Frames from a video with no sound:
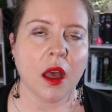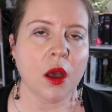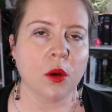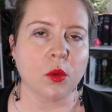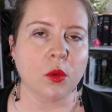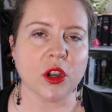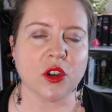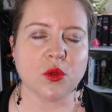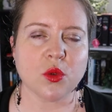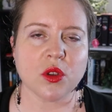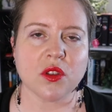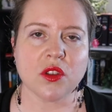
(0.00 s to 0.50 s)

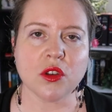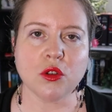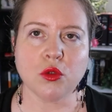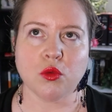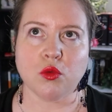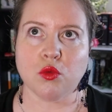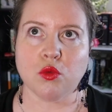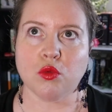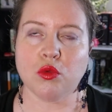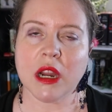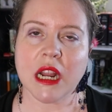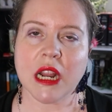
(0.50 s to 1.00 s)
which was
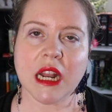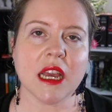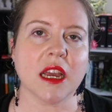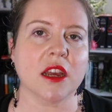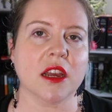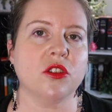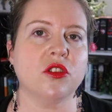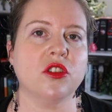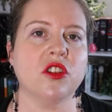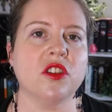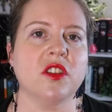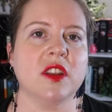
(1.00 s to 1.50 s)
really
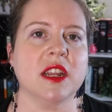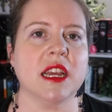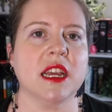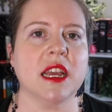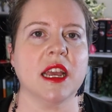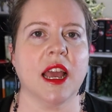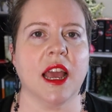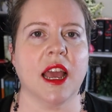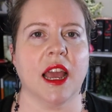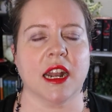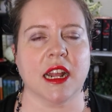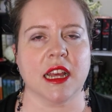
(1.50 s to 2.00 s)

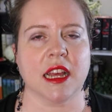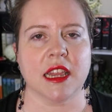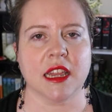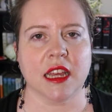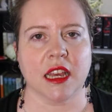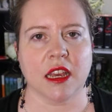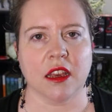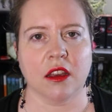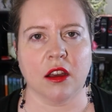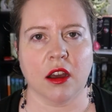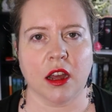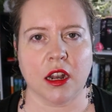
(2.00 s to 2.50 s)
interesting, and I
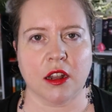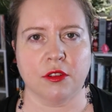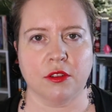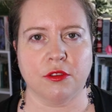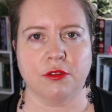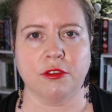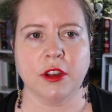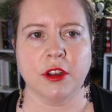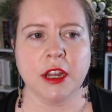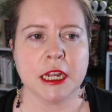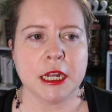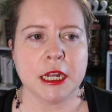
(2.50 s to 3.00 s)
think kind of